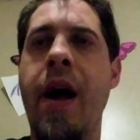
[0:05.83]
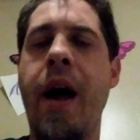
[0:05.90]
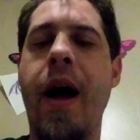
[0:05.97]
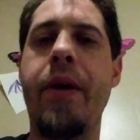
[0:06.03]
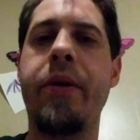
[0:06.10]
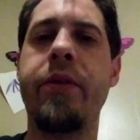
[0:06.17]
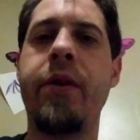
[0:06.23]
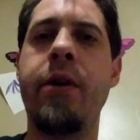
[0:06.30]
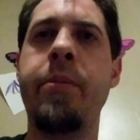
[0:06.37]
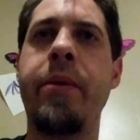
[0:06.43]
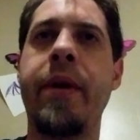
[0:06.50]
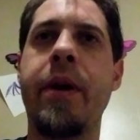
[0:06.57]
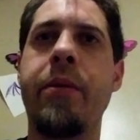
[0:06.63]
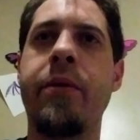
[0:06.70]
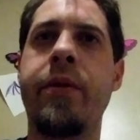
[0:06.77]
I was
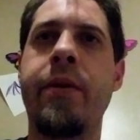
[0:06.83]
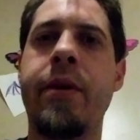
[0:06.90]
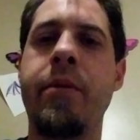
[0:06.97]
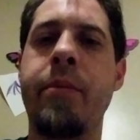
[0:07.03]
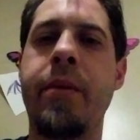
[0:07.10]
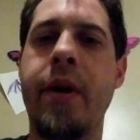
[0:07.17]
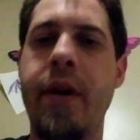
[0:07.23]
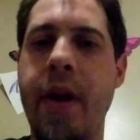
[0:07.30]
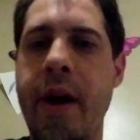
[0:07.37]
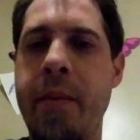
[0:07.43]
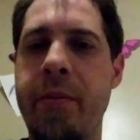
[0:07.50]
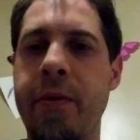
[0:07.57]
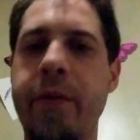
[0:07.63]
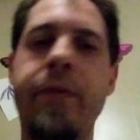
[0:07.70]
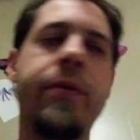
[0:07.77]
hoping it was going to be an
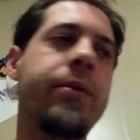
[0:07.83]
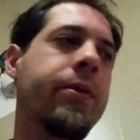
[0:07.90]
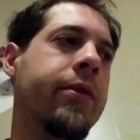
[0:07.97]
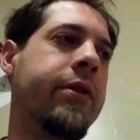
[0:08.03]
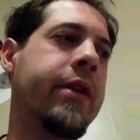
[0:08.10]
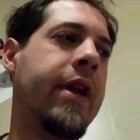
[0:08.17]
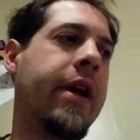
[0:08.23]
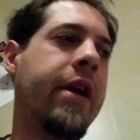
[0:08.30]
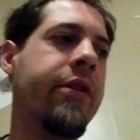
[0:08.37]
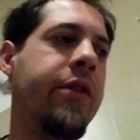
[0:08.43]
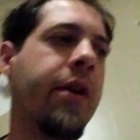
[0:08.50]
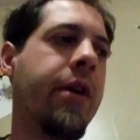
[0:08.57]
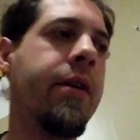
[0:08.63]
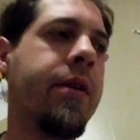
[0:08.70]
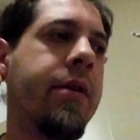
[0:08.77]
April Fool's Day
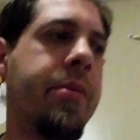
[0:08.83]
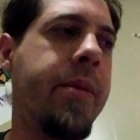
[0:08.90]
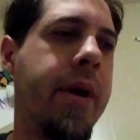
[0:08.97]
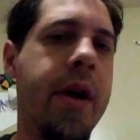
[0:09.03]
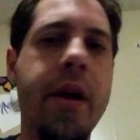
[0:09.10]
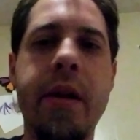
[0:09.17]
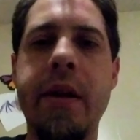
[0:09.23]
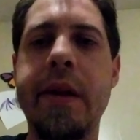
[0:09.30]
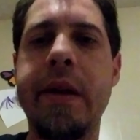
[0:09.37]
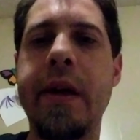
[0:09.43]
joke, but